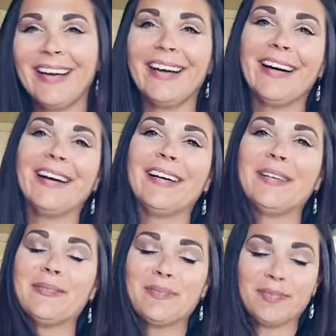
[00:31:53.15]

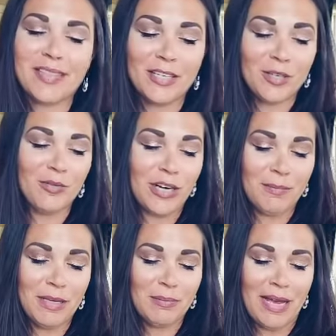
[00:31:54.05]
Um, thank you for
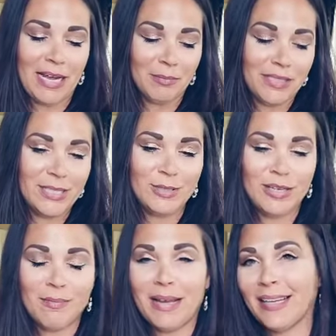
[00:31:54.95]
coming back. Please do
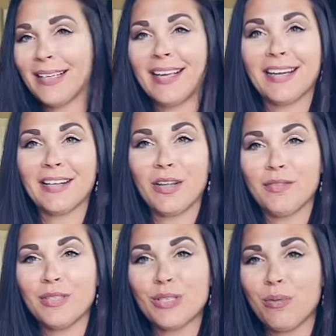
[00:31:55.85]
come back again. I
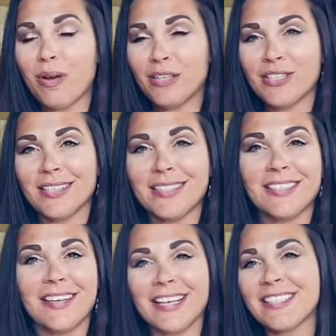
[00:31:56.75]
love you so much. And
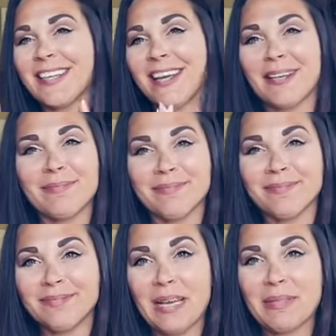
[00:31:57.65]
until next time,
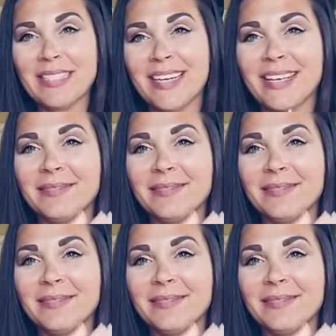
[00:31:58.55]
namaste.